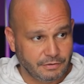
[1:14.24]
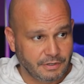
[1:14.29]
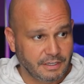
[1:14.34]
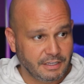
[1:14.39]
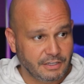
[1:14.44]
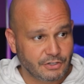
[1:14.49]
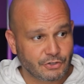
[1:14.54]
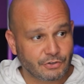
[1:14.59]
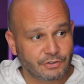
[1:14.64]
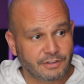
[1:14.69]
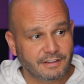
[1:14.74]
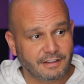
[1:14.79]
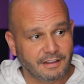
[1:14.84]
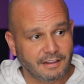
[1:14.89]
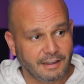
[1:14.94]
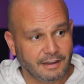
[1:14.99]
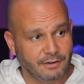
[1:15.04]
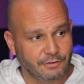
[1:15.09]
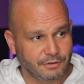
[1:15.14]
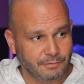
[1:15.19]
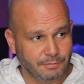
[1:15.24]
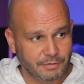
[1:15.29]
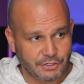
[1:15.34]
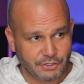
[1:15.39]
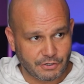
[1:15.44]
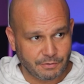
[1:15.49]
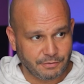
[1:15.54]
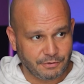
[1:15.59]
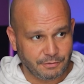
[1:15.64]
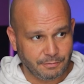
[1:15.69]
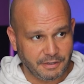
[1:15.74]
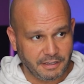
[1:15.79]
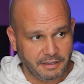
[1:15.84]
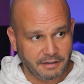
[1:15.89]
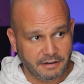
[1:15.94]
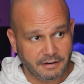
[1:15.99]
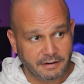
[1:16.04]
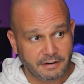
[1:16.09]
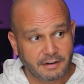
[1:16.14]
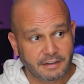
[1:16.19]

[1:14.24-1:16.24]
he shouldn't allow the bishop to be here,